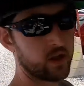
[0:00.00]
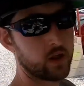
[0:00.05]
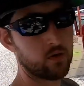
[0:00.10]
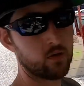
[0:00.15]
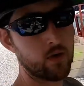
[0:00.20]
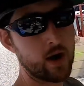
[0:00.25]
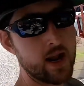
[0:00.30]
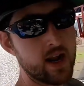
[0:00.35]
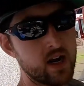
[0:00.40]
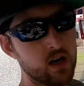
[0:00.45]
the
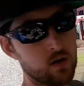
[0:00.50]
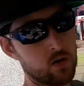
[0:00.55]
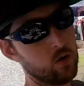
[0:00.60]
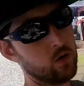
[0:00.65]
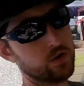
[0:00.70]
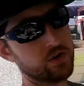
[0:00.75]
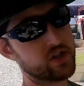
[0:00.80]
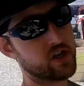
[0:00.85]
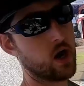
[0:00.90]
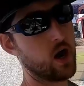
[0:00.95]
rain
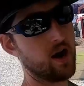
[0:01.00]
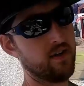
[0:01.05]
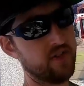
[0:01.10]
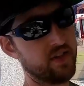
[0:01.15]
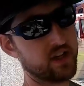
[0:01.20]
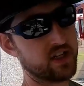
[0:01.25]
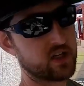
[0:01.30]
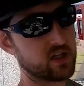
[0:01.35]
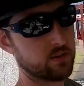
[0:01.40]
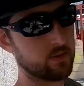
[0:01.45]
holds off
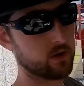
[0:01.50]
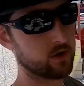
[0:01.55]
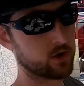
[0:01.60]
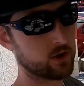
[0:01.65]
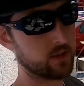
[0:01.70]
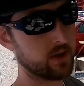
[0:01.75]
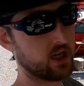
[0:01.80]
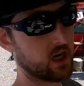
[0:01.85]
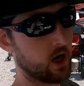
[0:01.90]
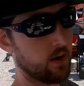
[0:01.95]
that's supposed
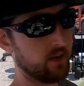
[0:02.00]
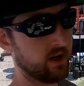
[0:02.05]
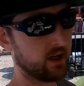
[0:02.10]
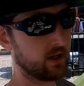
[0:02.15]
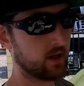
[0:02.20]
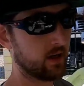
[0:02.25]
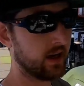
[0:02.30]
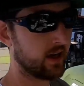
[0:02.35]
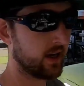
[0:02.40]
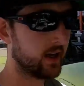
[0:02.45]
to be
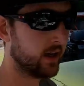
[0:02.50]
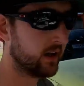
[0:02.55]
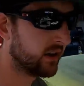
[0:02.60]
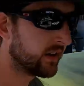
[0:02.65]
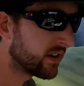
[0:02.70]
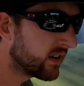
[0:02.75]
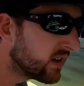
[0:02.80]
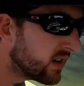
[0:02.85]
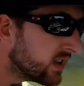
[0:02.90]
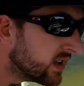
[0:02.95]
coming, and
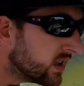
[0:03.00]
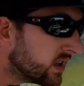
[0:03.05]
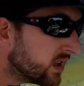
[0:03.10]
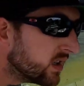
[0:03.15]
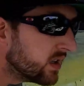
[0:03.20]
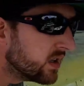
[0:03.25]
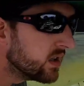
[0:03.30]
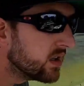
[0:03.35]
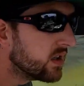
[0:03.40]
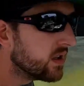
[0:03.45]

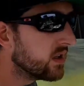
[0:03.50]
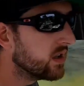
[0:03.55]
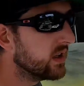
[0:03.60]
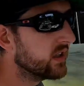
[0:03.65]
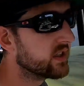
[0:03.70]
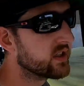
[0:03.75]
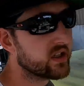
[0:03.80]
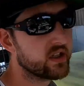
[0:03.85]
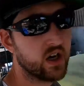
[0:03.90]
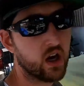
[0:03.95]

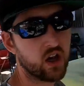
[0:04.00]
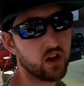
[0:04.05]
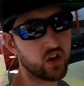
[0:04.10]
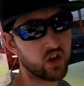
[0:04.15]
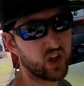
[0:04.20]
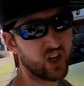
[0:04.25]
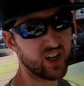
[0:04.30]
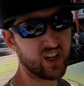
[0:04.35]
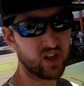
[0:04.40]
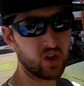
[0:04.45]
it's not
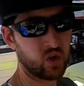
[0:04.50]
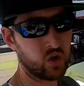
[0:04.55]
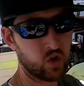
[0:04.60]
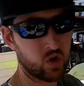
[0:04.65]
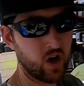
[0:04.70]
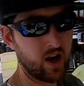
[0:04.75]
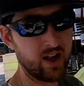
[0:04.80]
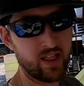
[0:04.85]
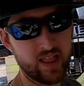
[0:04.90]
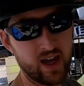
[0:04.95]
looking
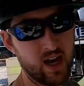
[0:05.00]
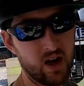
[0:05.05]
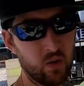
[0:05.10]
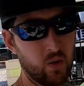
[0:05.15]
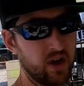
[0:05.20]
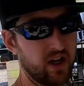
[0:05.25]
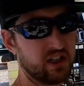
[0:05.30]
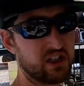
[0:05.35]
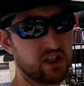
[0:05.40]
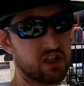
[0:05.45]
great that
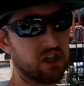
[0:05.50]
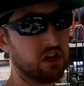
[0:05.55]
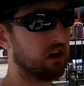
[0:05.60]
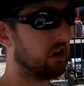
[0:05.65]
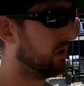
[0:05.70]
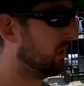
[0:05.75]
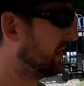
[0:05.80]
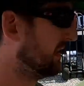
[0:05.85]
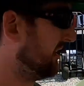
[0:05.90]
way. So